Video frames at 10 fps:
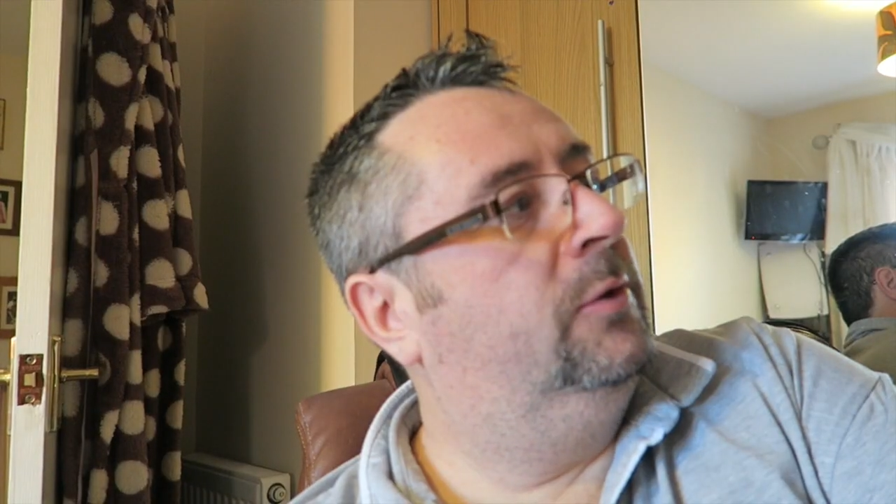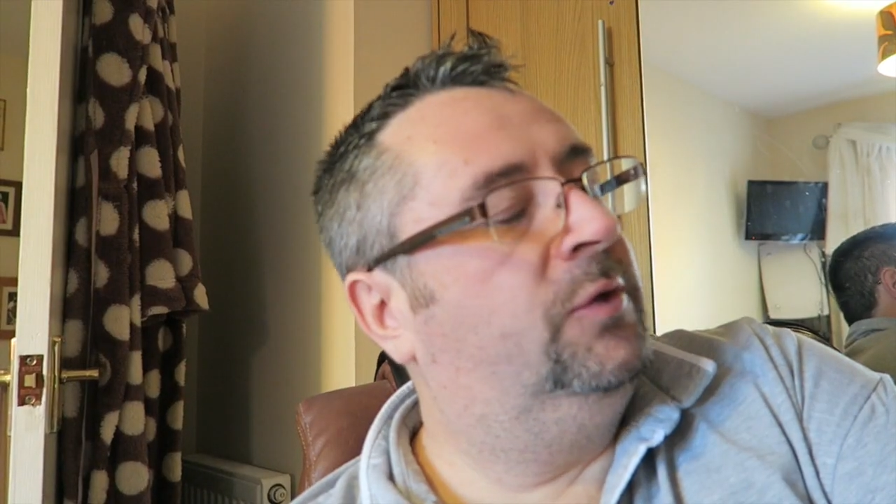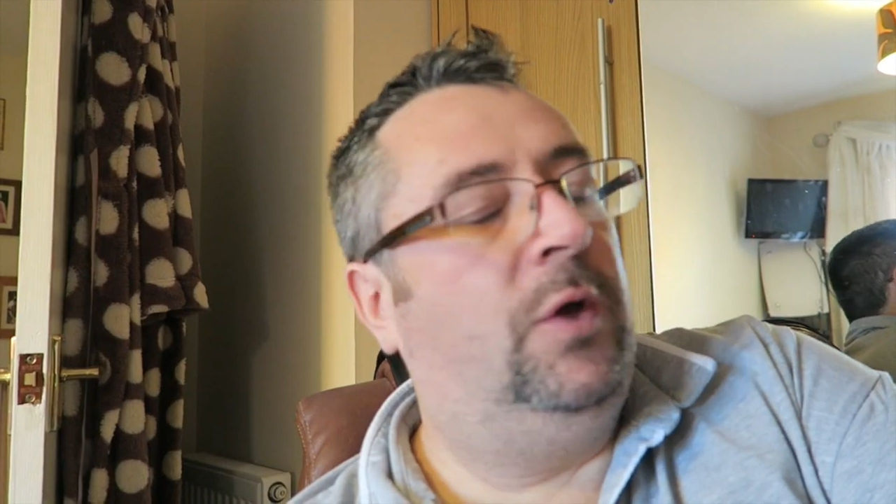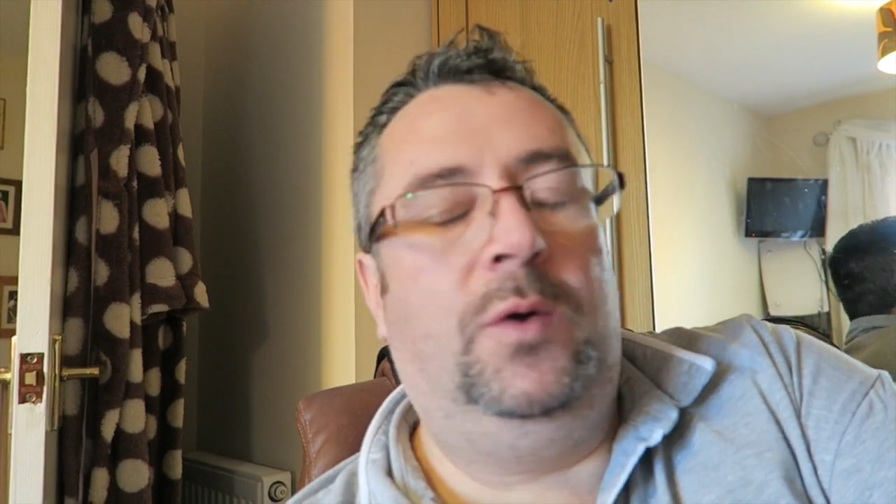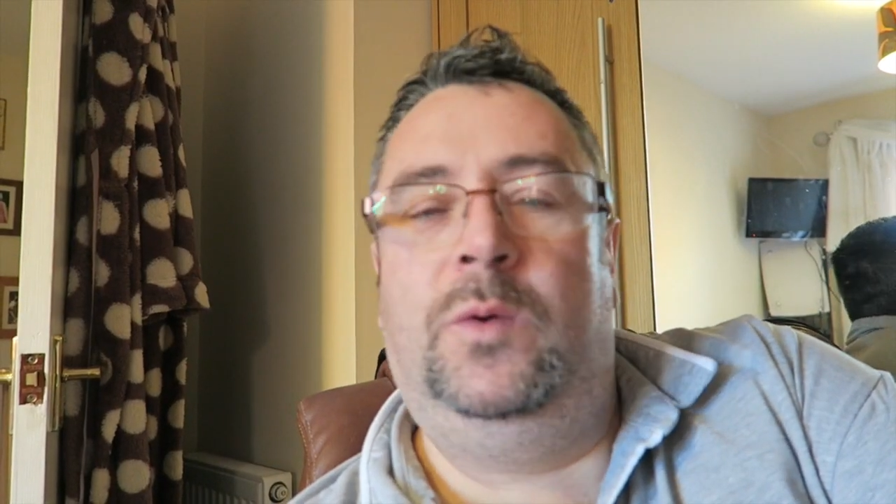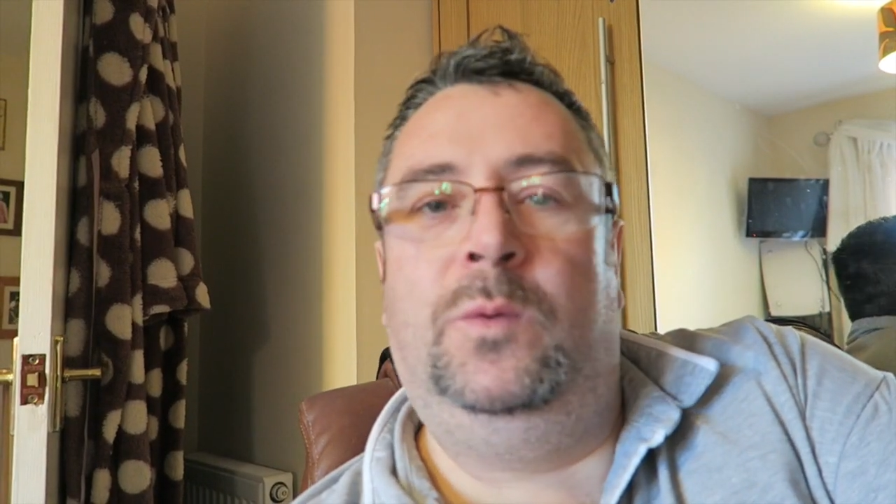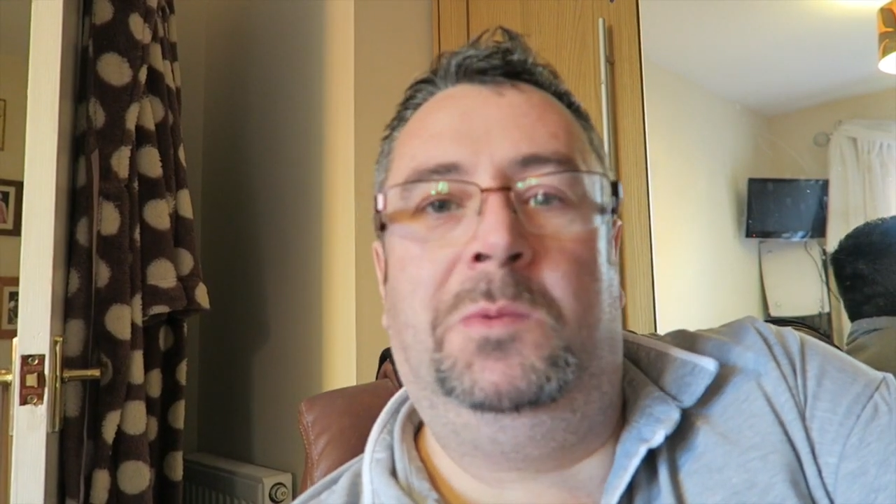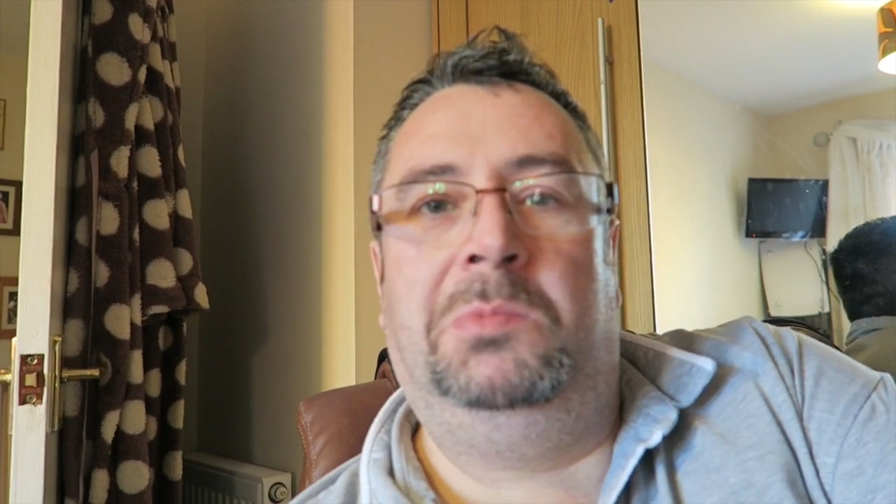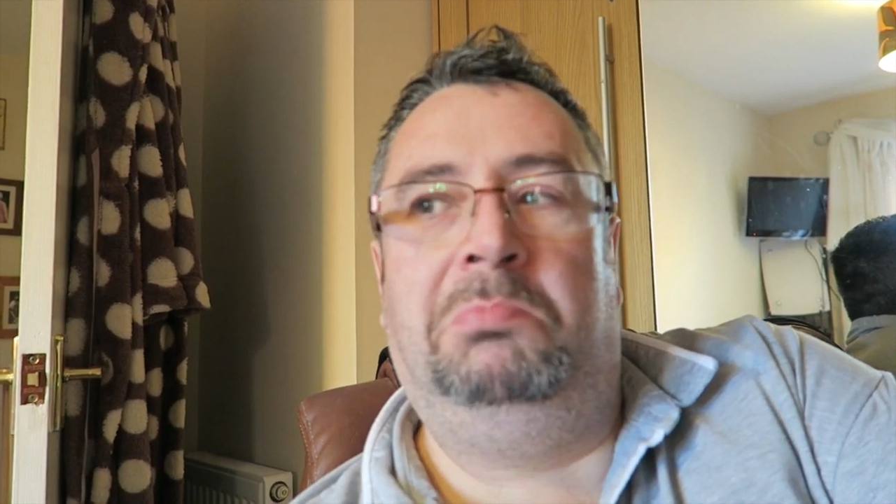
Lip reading: So